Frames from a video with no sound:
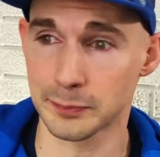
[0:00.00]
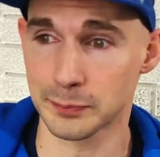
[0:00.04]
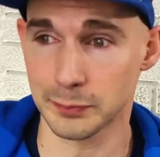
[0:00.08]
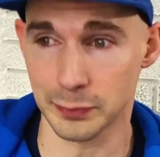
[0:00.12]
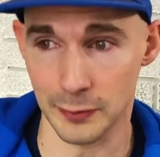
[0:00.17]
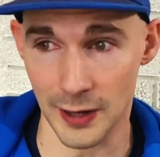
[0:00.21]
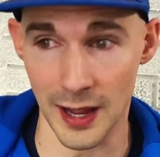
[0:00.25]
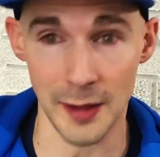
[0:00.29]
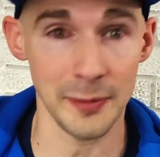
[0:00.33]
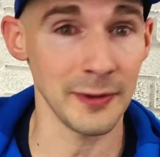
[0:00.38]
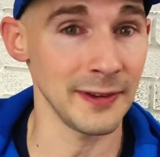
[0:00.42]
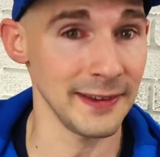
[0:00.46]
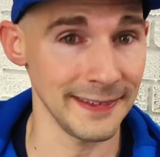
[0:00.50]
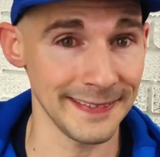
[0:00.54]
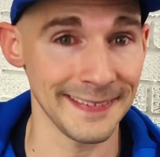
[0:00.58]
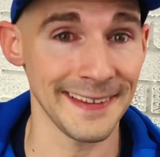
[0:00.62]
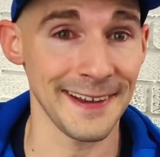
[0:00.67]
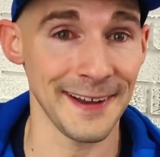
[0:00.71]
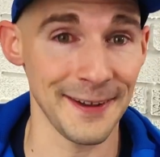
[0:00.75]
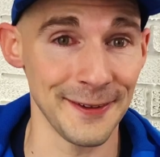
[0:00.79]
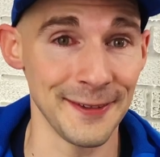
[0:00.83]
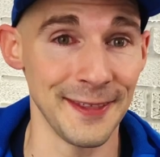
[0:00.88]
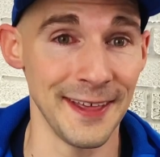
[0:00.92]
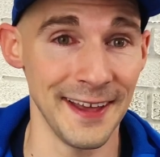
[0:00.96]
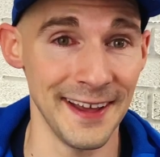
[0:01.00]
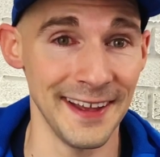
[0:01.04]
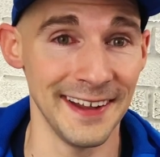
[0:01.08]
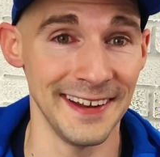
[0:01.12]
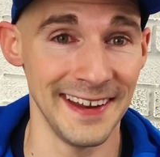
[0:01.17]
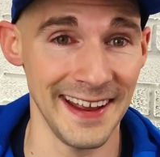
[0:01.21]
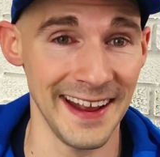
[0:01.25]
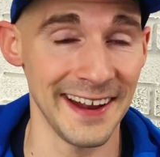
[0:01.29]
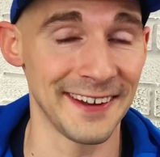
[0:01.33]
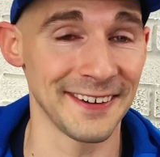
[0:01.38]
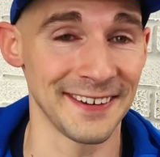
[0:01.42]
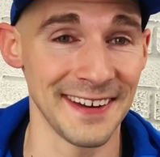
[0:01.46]
probably that
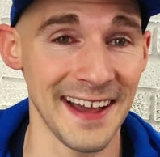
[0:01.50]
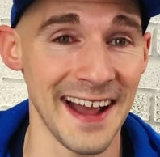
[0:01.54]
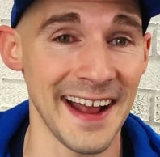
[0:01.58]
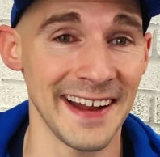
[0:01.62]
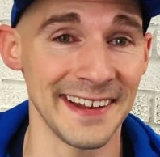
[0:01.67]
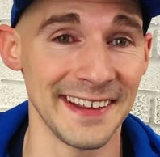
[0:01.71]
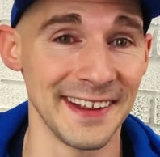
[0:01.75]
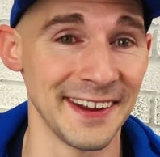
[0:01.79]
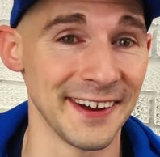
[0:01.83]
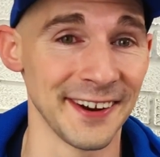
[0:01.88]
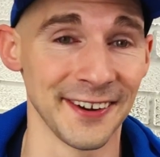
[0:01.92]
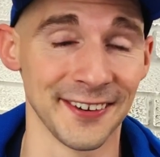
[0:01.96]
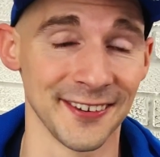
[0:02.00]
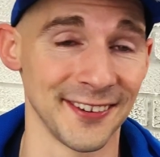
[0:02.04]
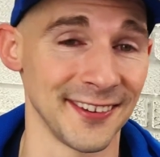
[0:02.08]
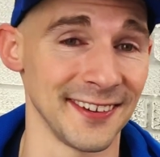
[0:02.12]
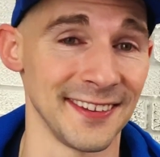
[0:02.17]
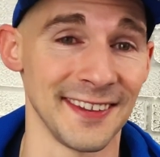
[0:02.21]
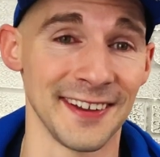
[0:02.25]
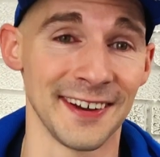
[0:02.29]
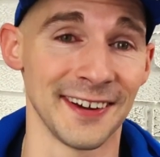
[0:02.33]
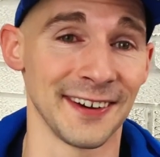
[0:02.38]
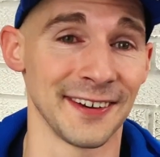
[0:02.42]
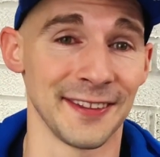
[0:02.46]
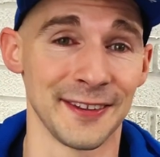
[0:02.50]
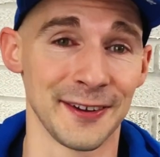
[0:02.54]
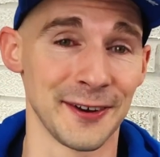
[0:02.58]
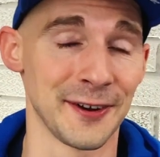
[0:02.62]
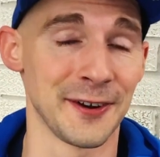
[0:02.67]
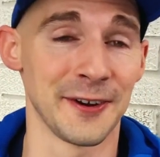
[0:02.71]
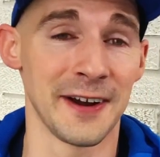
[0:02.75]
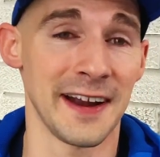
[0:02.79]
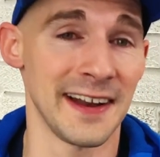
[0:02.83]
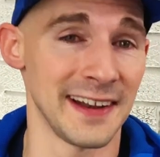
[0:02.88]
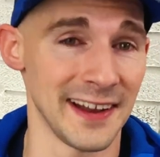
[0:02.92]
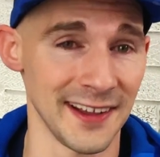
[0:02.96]
8 or 9 years, and they're
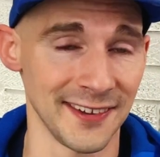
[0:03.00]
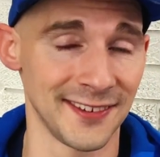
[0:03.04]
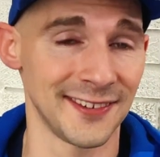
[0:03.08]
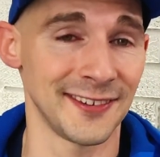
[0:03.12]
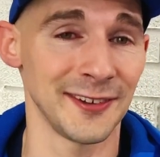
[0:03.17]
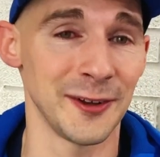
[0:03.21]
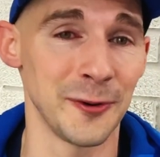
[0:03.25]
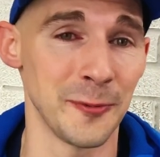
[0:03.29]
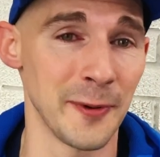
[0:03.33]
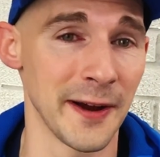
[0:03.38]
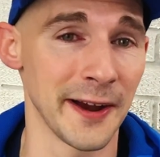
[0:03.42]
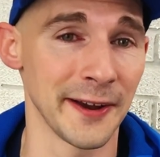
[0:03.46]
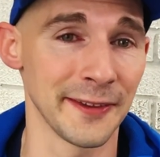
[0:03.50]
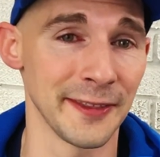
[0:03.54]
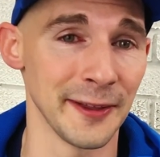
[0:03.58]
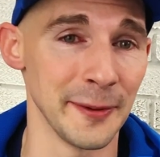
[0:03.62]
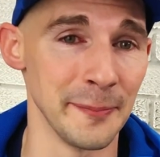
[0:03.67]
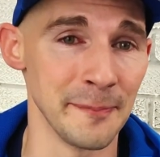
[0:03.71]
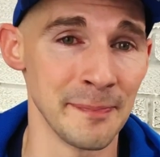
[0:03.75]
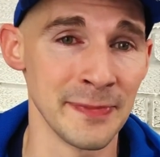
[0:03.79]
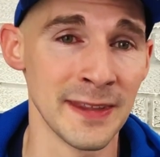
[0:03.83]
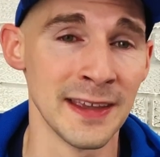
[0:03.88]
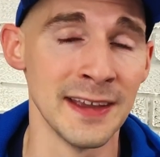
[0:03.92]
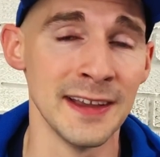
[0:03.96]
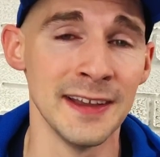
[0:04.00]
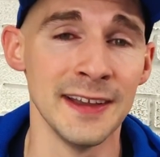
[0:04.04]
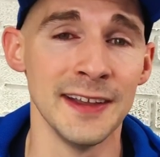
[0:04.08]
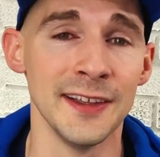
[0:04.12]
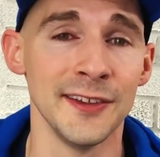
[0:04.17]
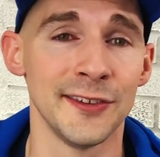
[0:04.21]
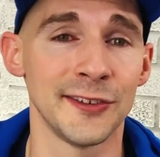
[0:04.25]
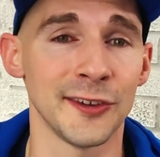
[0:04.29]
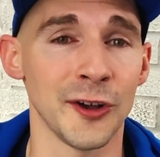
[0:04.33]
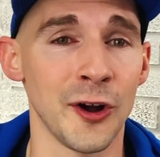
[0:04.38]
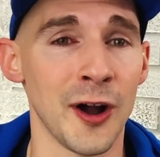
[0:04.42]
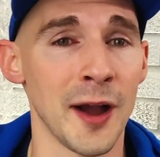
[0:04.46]
great. I still wear them.
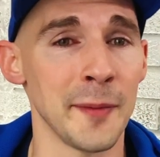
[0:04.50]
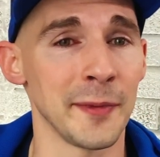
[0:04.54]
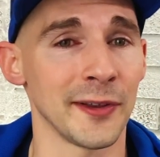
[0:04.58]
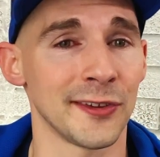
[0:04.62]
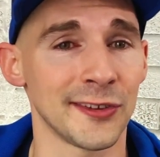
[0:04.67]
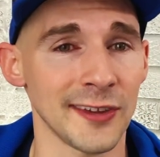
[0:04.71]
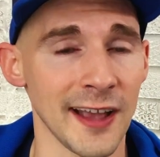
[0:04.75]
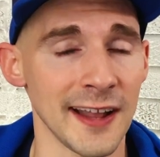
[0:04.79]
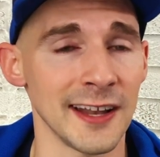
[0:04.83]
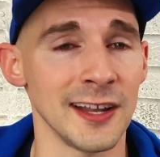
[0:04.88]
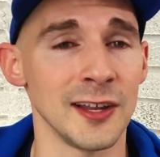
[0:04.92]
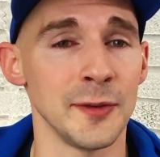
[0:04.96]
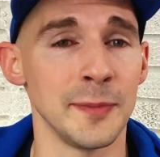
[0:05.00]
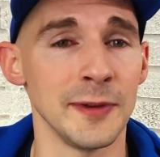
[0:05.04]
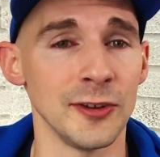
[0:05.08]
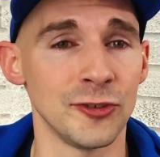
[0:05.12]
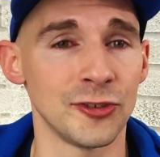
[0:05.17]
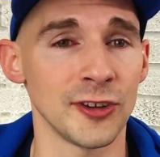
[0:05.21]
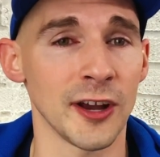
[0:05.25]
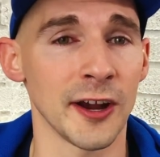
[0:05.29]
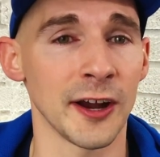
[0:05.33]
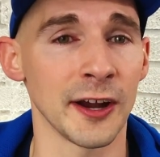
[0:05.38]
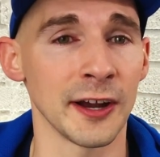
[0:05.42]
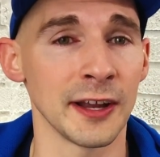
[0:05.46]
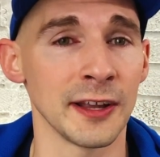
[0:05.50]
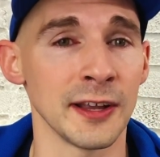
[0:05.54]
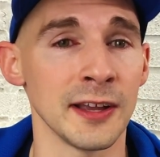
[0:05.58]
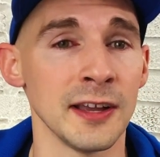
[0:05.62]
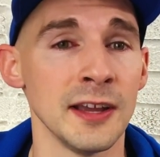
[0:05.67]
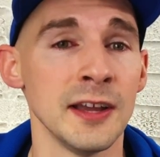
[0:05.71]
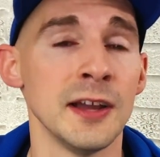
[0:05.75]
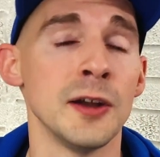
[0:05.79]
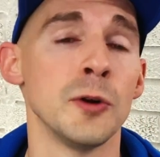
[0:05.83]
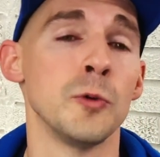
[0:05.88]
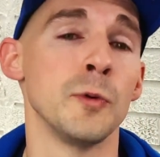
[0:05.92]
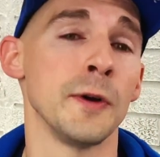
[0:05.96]
So I'm excited to be sharing
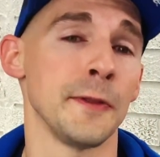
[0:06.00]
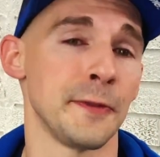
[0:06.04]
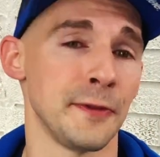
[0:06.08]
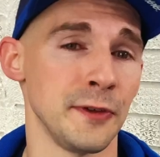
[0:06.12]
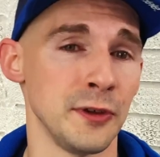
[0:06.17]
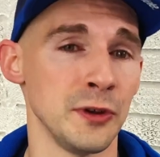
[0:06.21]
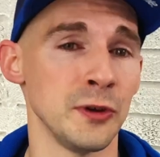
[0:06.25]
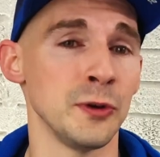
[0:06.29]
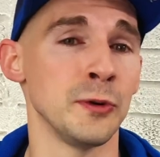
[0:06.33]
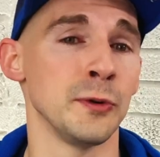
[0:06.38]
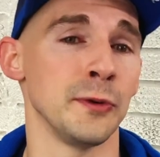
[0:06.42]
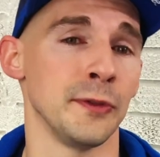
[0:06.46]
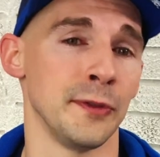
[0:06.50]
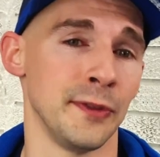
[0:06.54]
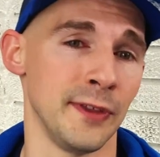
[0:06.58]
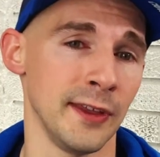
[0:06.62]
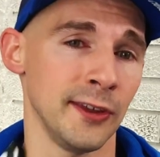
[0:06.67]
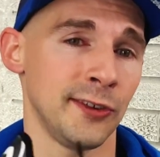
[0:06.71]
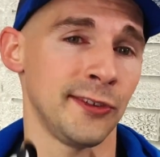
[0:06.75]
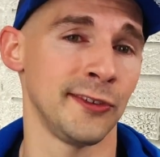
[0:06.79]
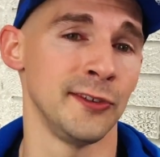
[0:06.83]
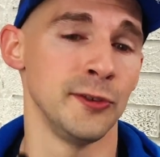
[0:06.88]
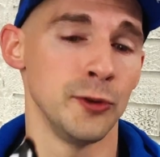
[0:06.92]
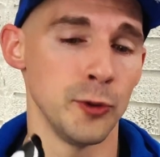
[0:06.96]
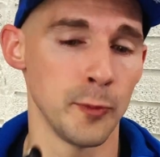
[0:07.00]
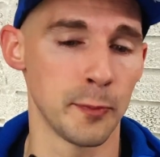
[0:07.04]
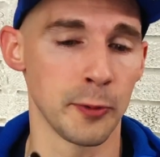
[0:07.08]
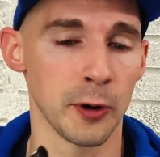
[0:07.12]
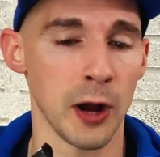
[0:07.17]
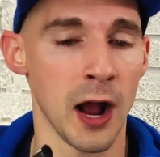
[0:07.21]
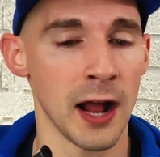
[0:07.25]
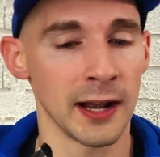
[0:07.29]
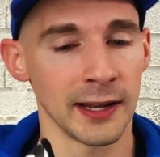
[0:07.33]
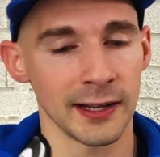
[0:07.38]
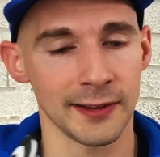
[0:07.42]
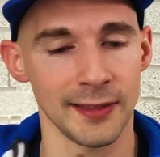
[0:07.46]
with you this new
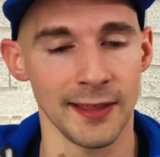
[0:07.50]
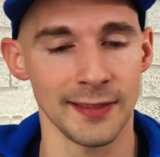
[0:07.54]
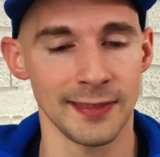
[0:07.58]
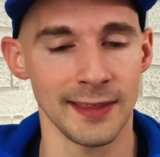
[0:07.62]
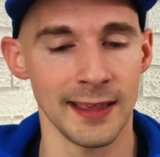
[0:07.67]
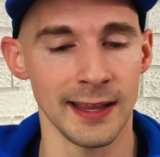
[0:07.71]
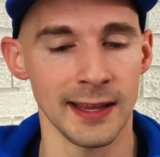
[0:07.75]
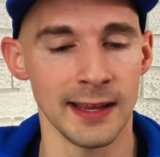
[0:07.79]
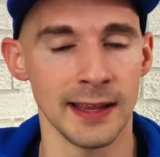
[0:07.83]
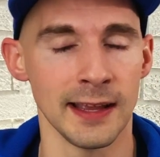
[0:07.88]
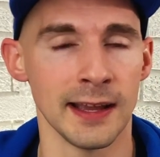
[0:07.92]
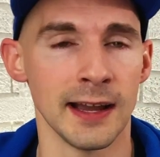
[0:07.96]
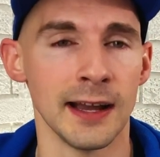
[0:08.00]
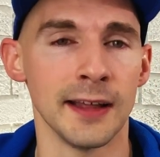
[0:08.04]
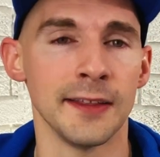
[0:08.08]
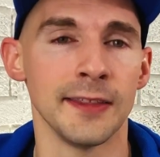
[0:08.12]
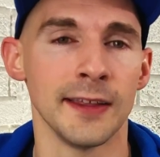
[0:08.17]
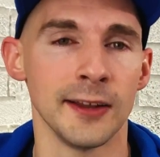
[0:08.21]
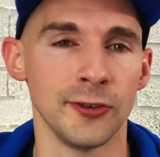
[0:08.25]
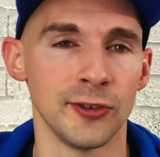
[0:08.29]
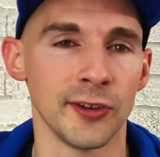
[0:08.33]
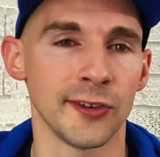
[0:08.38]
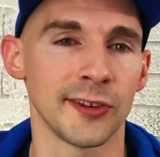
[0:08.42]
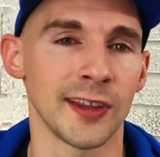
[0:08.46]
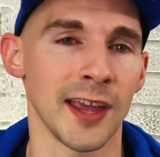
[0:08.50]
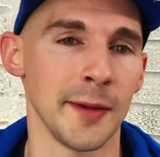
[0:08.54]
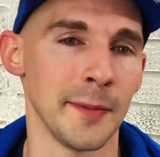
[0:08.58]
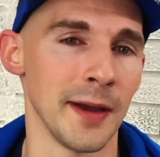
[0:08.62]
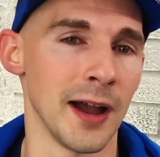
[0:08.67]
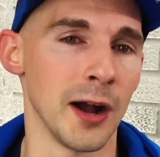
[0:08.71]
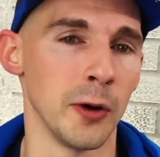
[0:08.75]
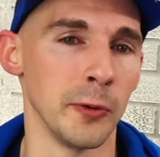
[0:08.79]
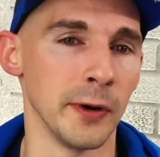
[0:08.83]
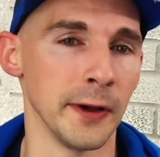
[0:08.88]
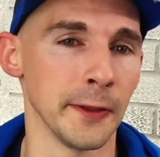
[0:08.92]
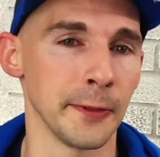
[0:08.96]
product that they just came
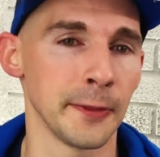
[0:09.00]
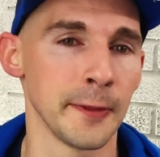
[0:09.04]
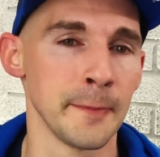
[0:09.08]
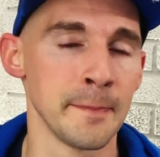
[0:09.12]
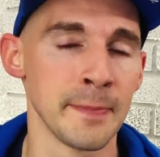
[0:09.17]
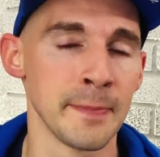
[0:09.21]
out with.